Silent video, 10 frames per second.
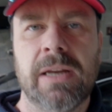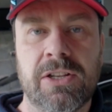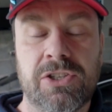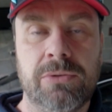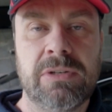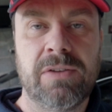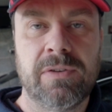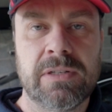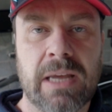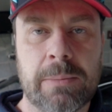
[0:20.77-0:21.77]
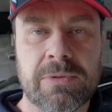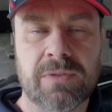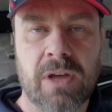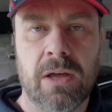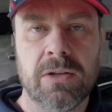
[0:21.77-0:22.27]
at two different types of
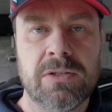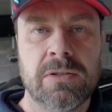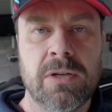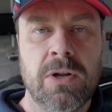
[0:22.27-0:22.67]
cars.